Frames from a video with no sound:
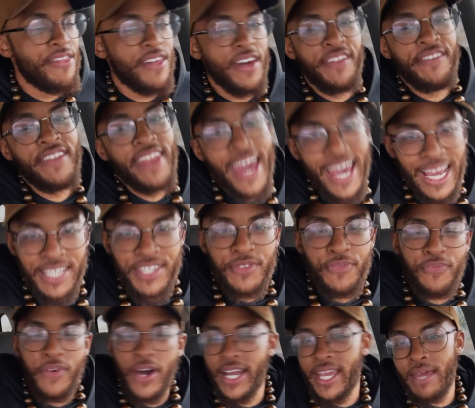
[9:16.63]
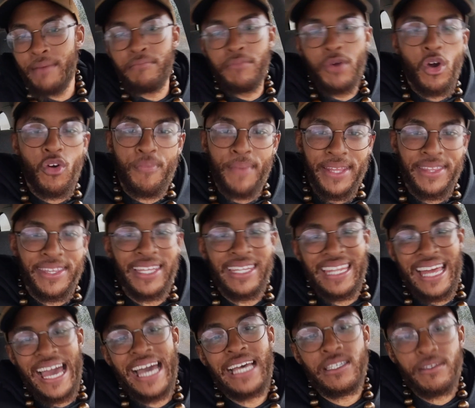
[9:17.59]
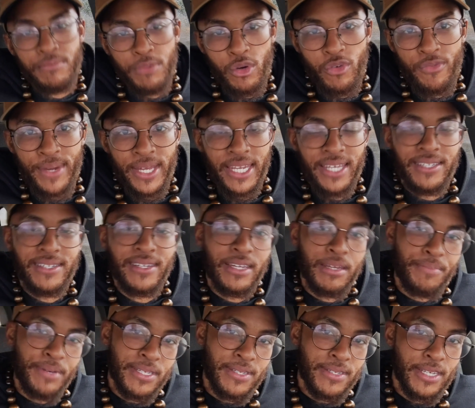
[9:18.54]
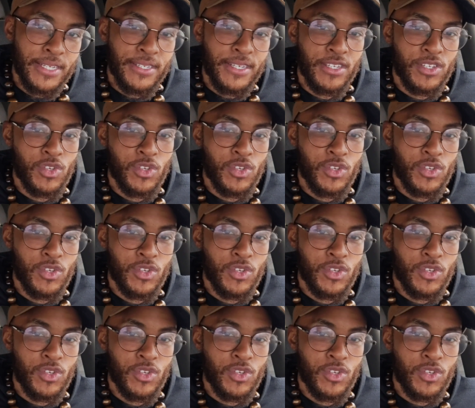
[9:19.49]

The next fucking movement, the last movement, is going to be sissy